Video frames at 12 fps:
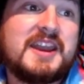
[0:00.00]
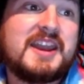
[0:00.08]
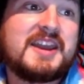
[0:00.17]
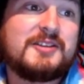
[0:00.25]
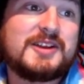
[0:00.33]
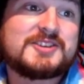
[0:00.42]

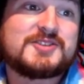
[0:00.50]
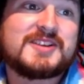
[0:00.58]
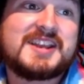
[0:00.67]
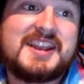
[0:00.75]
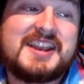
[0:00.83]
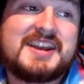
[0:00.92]
and Elektra
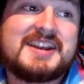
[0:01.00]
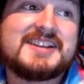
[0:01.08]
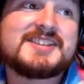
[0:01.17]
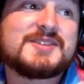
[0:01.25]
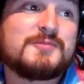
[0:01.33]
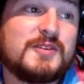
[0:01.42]
King
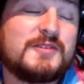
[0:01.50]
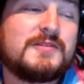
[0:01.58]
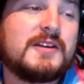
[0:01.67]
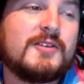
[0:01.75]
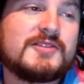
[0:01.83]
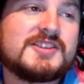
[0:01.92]
is
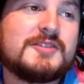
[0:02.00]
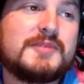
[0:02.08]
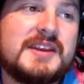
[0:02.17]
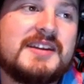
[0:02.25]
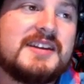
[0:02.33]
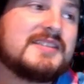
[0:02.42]
revealed to
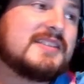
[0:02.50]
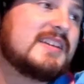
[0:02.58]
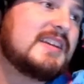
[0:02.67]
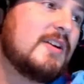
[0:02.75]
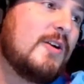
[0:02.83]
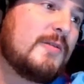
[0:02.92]
be
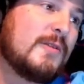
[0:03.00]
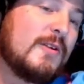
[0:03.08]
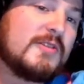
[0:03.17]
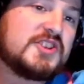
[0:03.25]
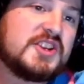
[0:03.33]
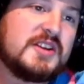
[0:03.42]
the
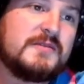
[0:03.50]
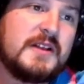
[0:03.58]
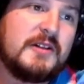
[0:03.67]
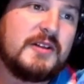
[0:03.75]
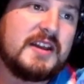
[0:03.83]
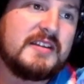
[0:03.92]
overarching
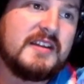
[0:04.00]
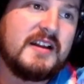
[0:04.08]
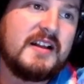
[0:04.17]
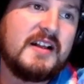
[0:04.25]
villain.